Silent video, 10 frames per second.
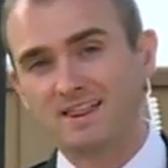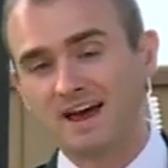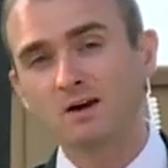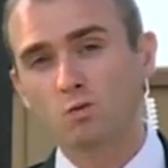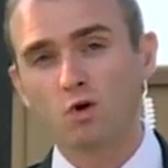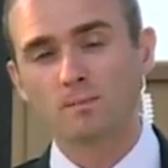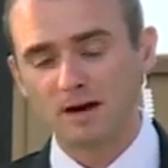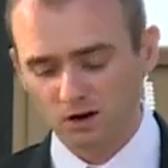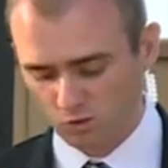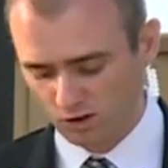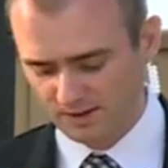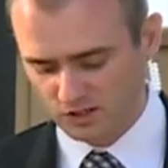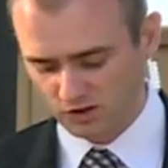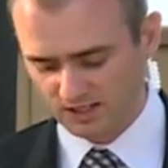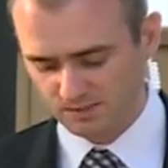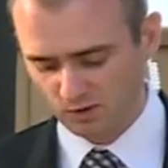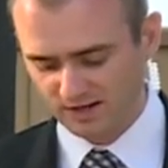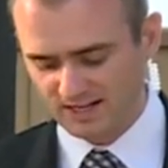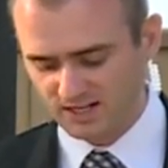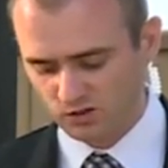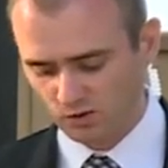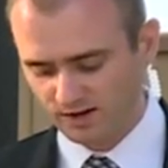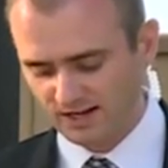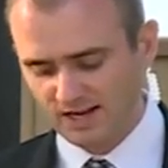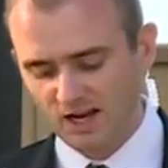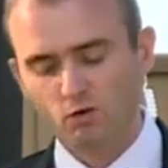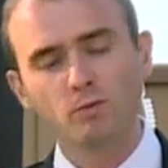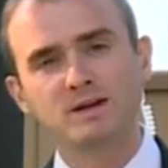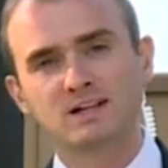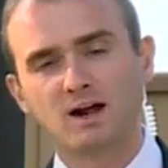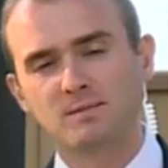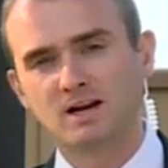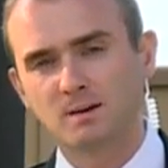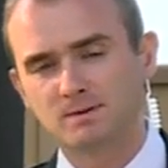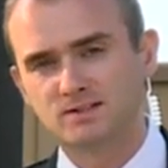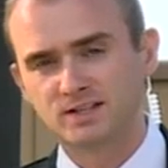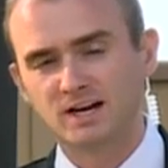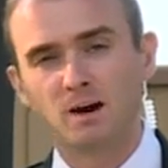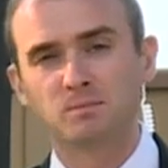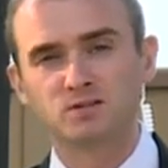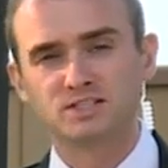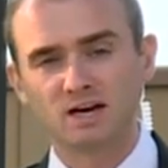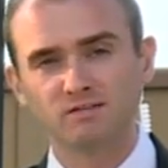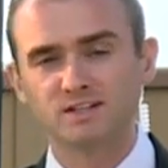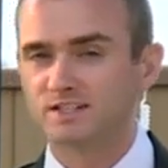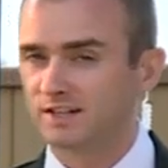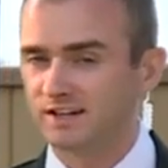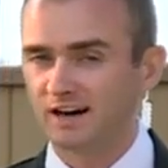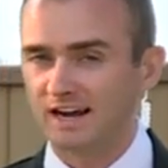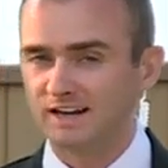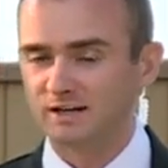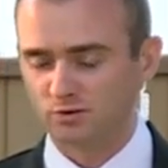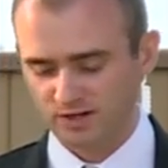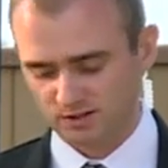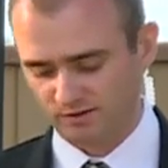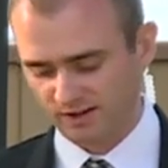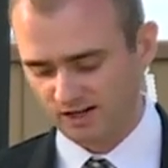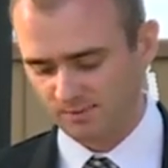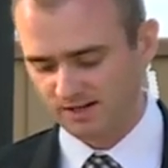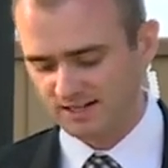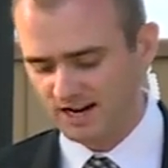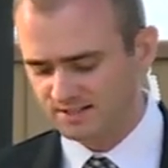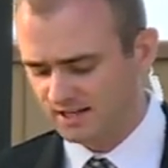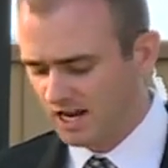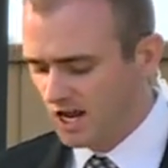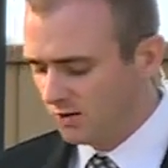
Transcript: That warm air will be transporting eastward and we'll be climbing up into the upper 70s and near 80 degrees over the coming days.